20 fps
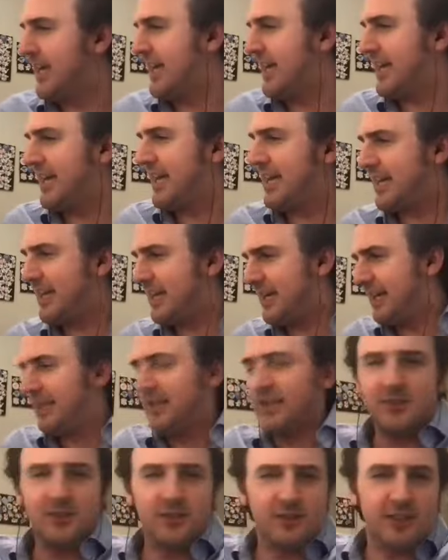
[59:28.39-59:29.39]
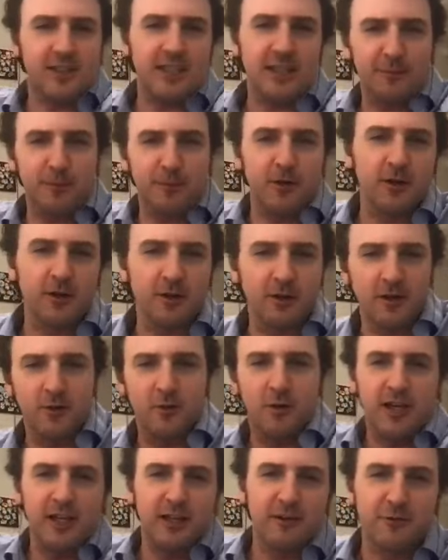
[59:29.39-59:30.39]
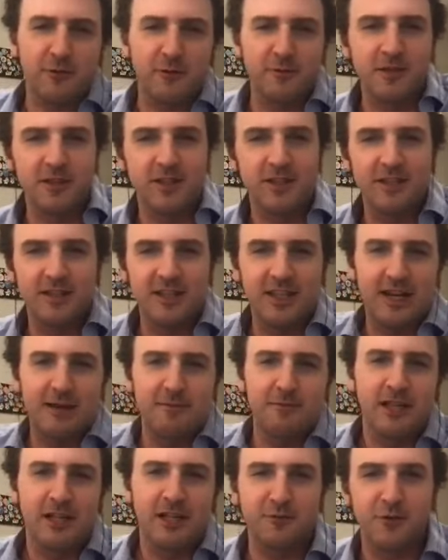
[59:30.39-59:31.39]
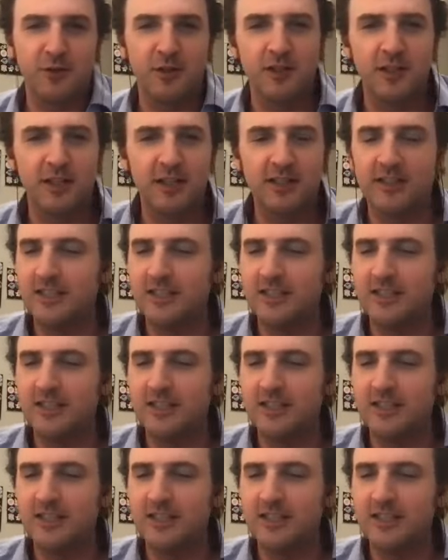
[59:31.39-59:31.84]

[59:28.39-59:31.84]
ah, let's just keep her away from the limelight for at